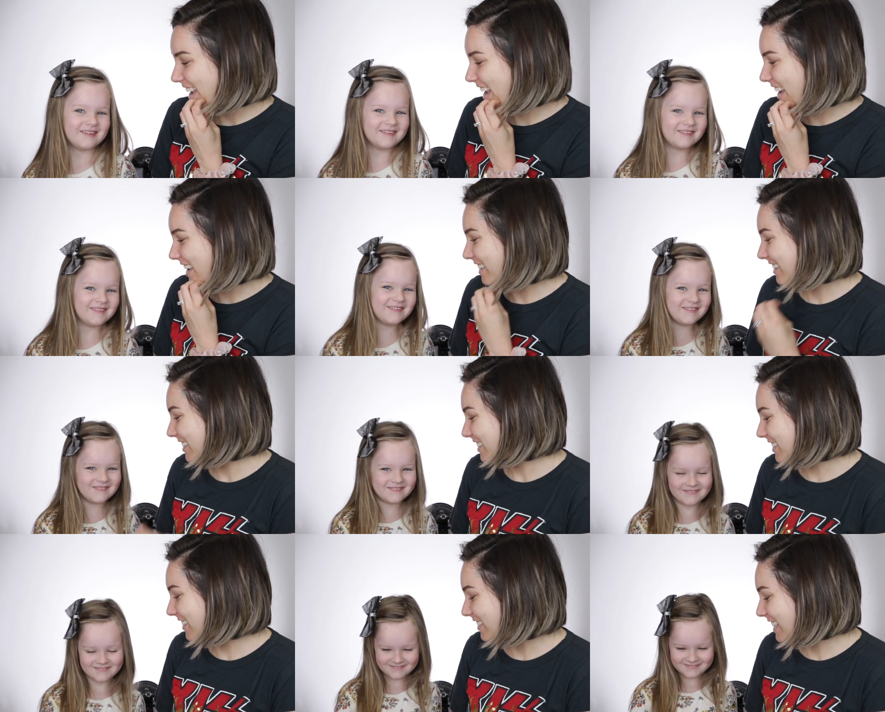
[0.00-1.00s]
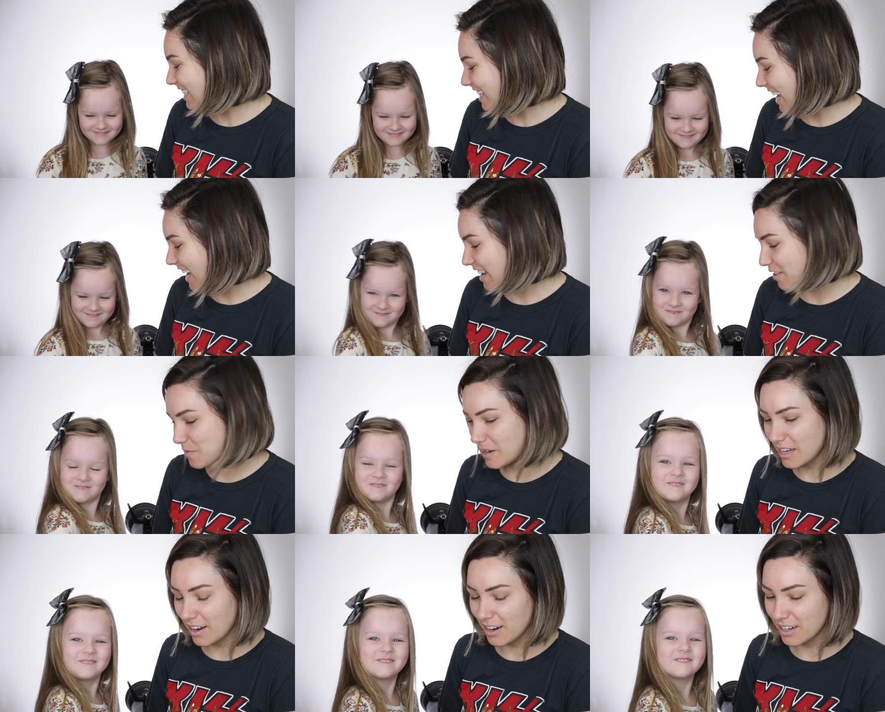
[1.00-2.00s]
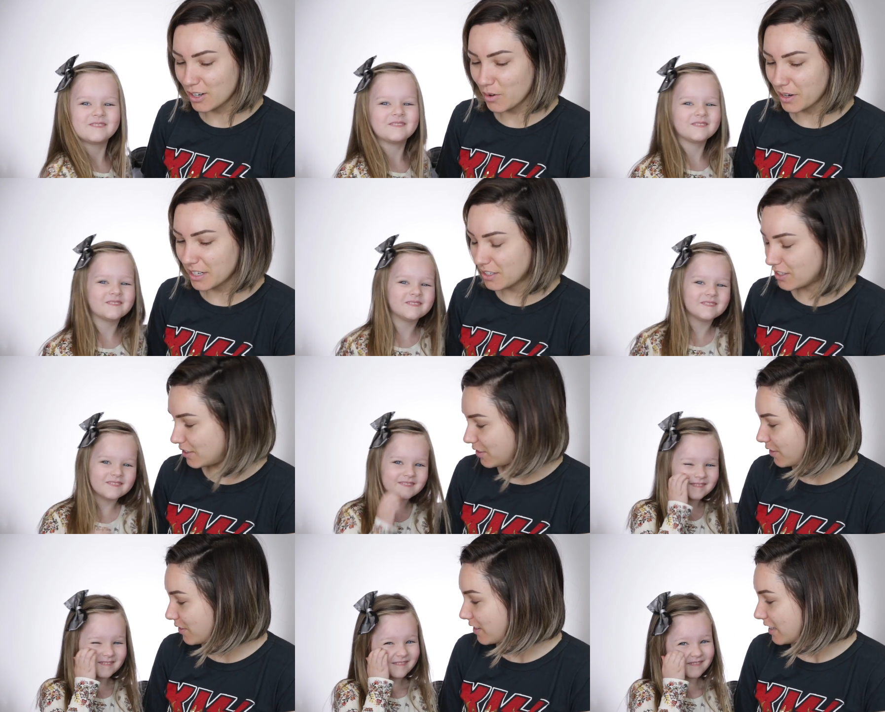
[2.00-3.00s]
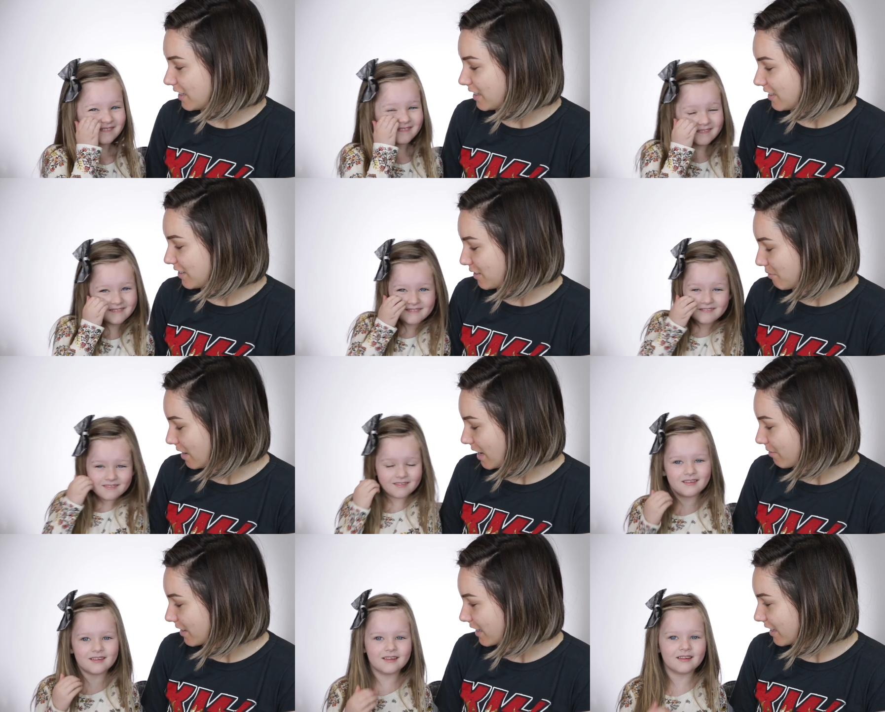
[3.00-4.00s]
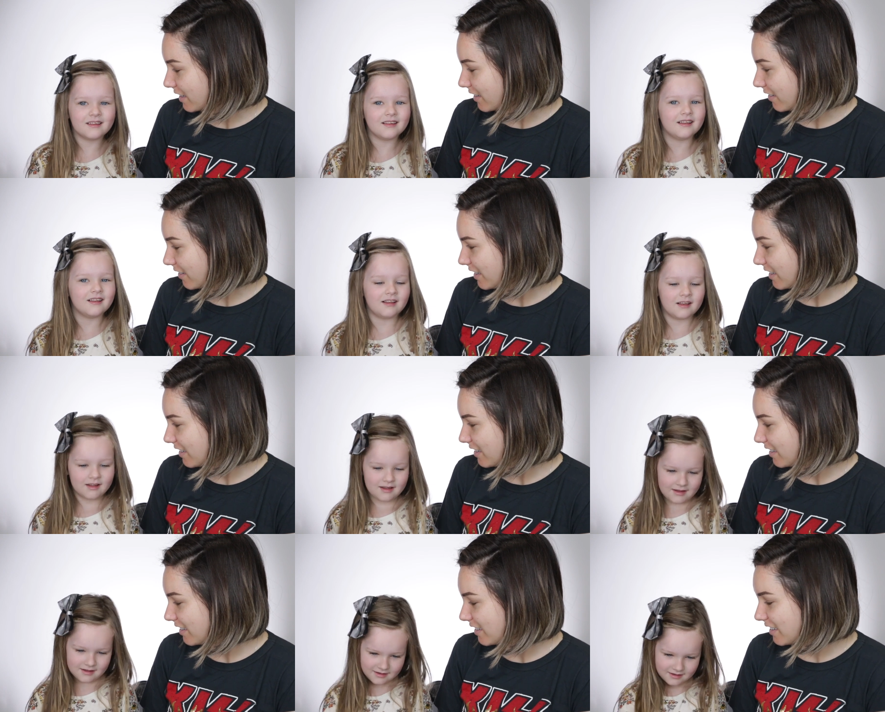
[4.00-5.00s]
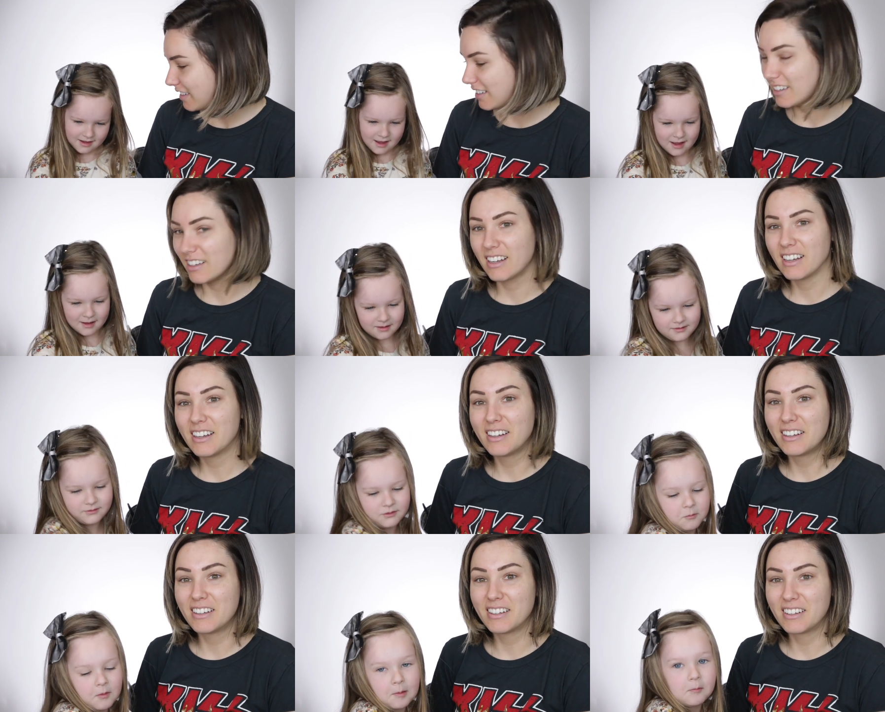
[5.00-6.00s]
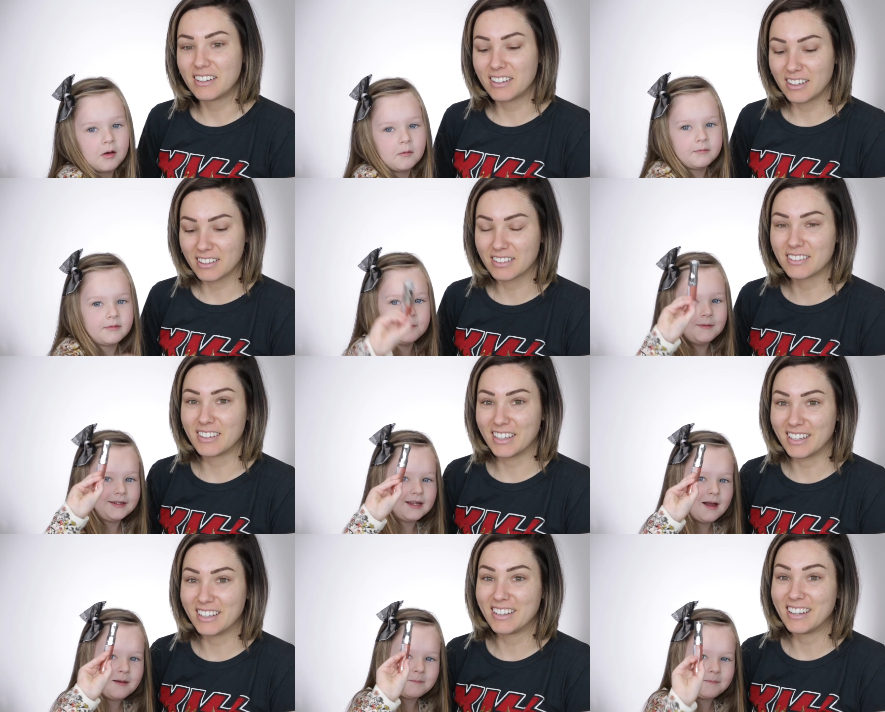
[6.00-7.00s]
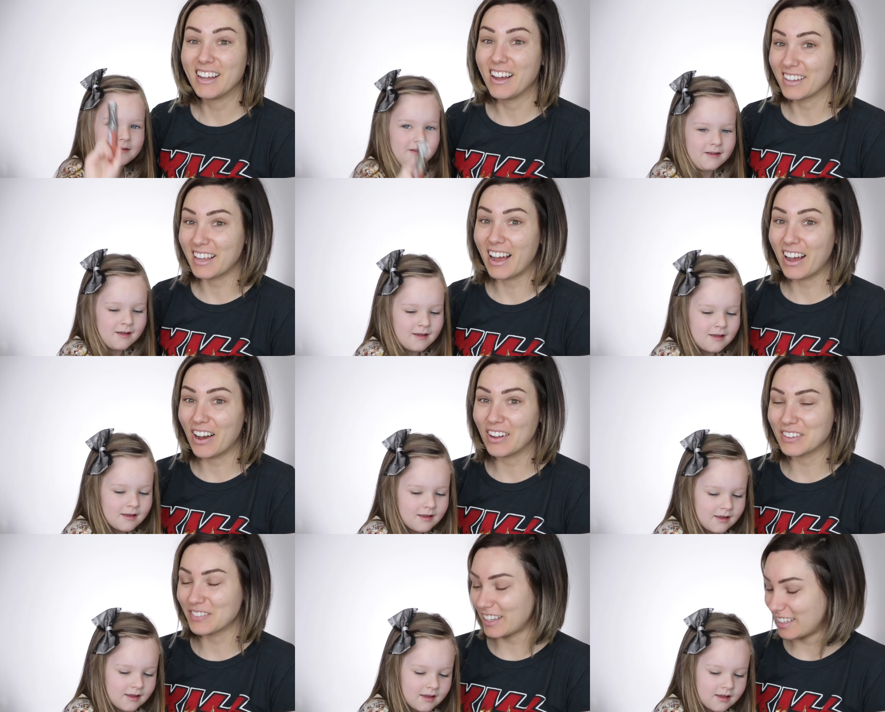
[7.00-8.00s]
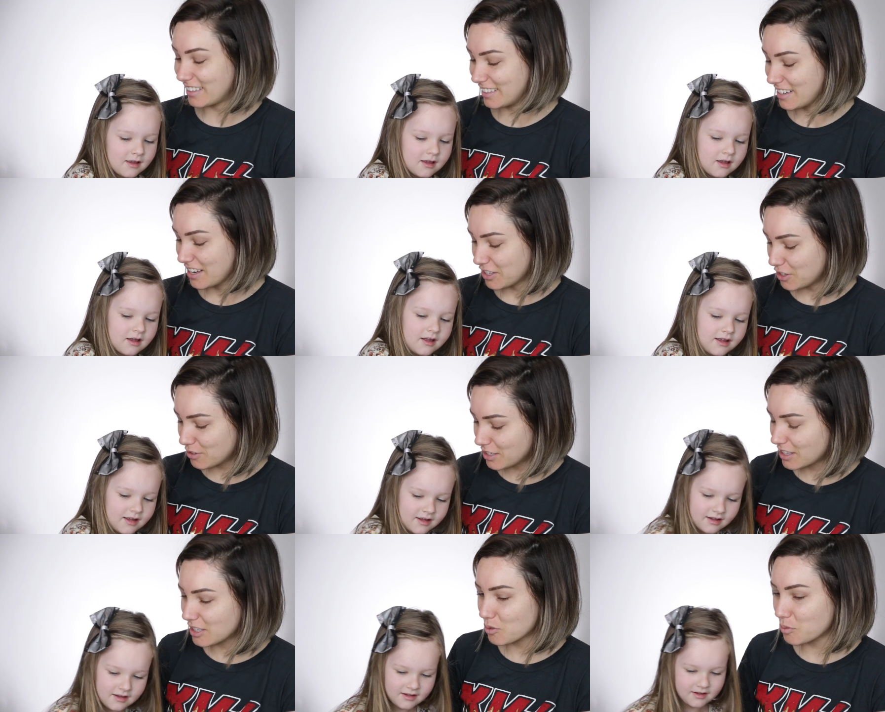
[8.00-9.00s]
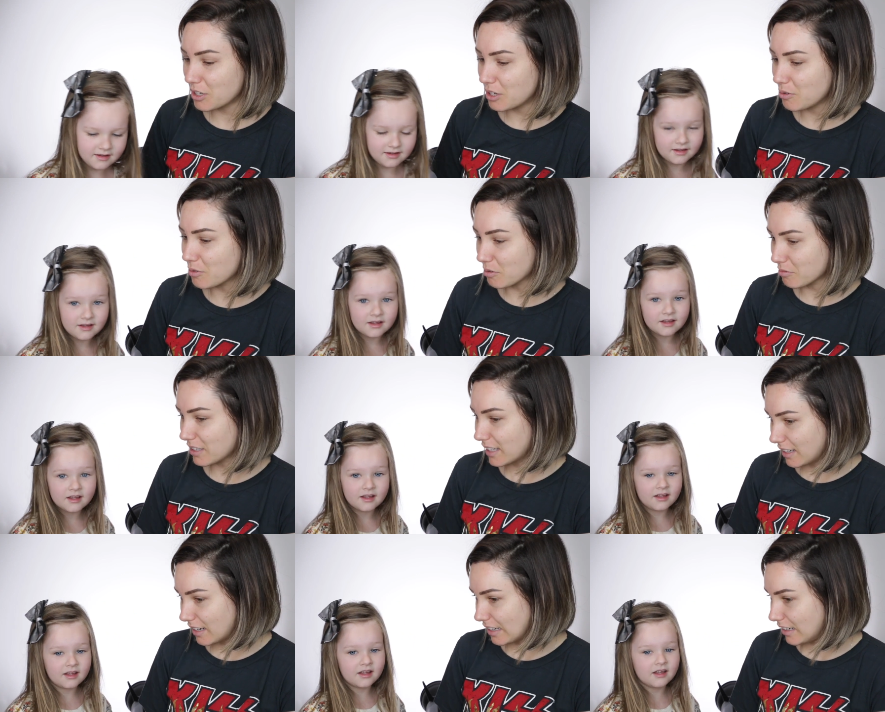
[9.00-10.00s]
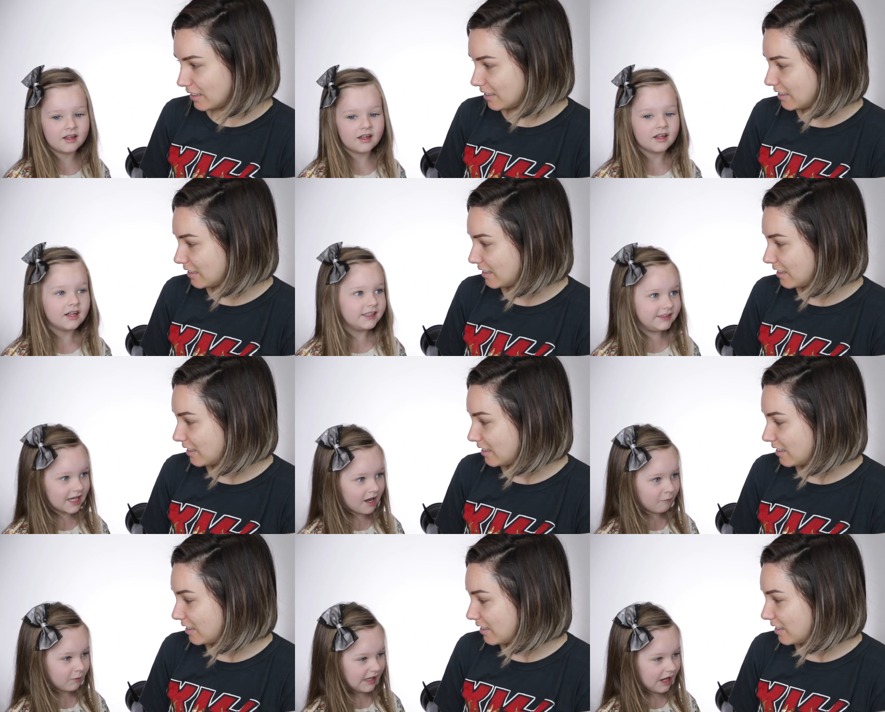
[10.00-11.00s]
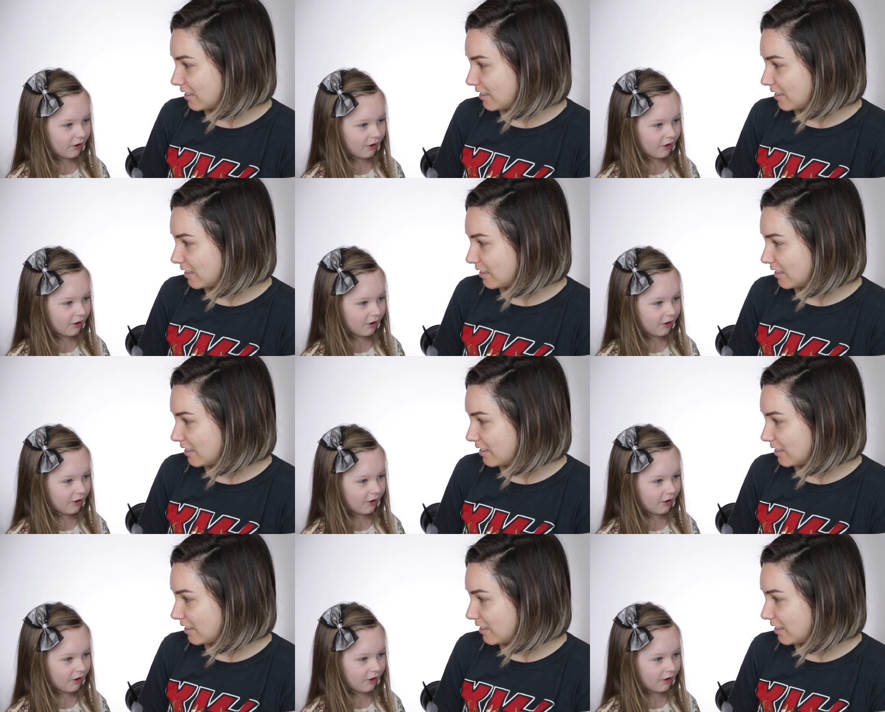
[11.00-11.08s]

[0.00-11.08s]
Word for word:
Speaker 1: And so today we are going to do what? What are you going to do?
Speaker 2: Uh, do my mom's makeup.
Speaker 1: Yeah, all of it. You did this when you were really young.
Speaker 2: Yeah, when